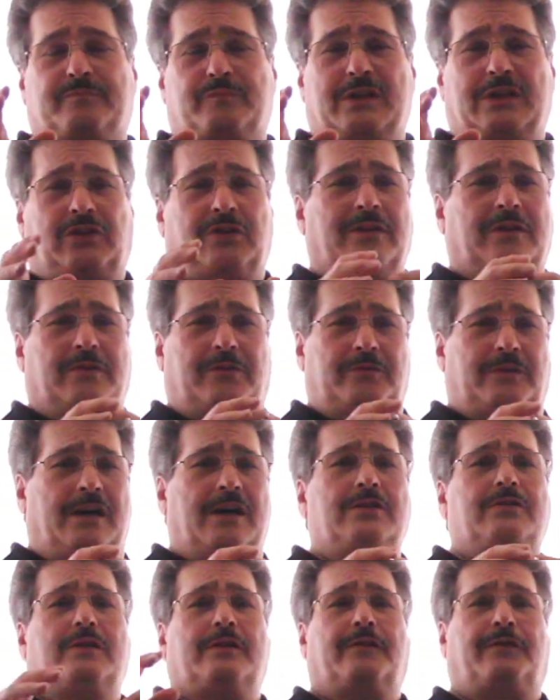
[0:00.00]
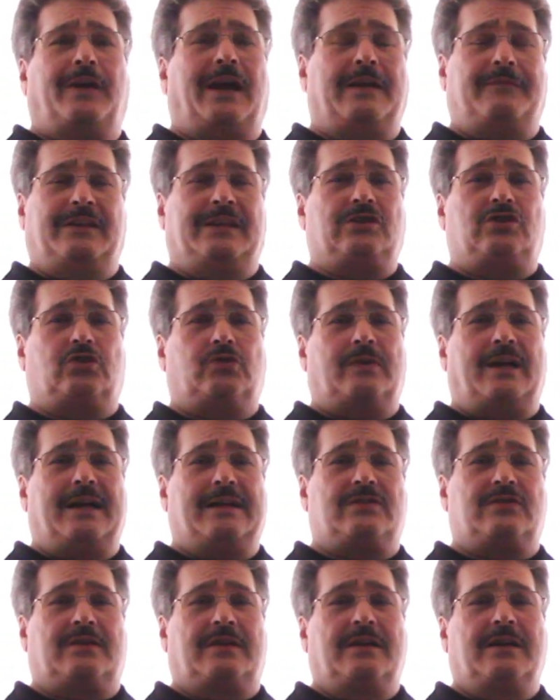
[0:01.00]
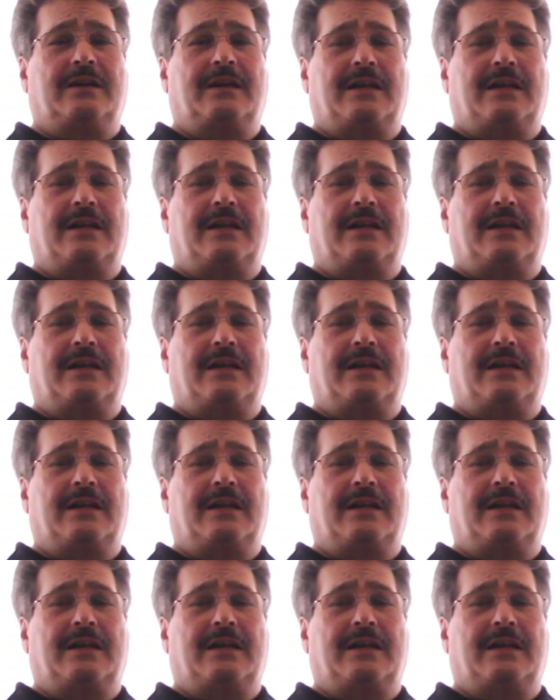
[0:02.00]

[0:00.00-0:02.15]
we took it to 105 and they stretched,